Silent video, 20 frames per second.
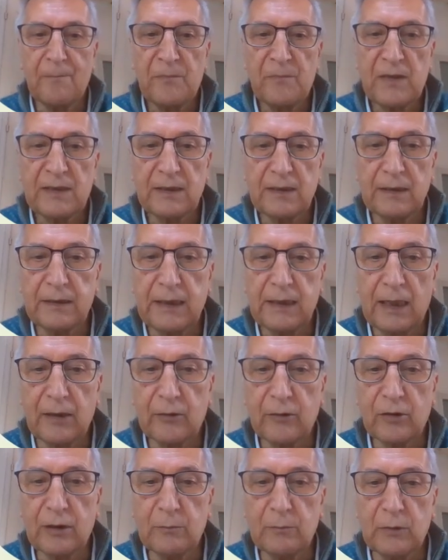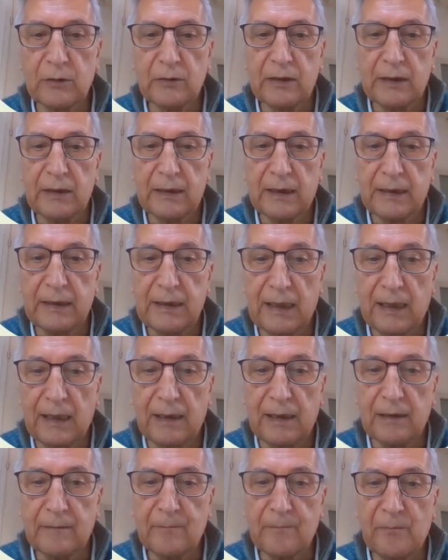Santiago Ramón y
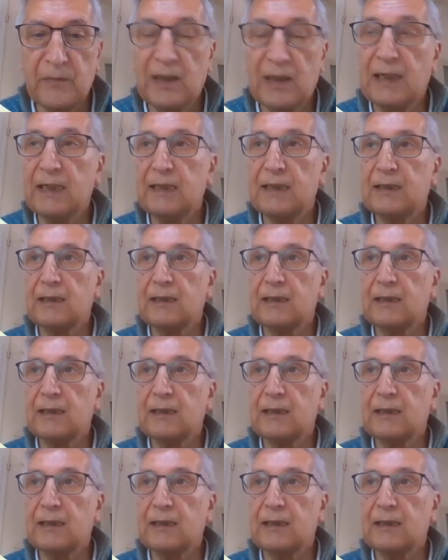Cajal in the late